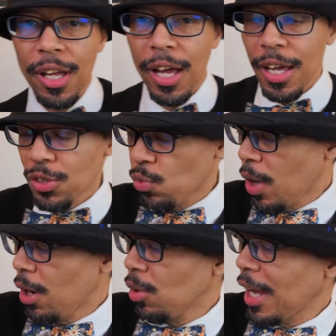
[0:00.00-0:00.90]
as
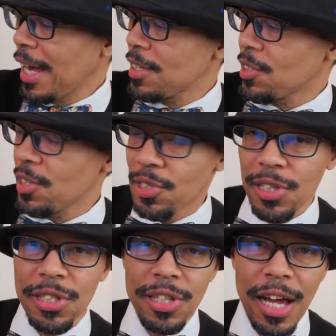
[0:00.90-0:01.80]
well as this
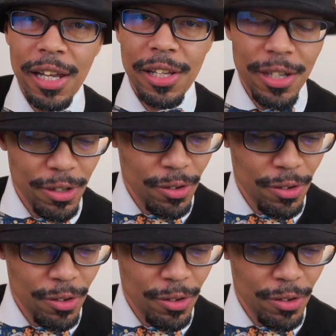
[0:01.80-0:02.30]
Italian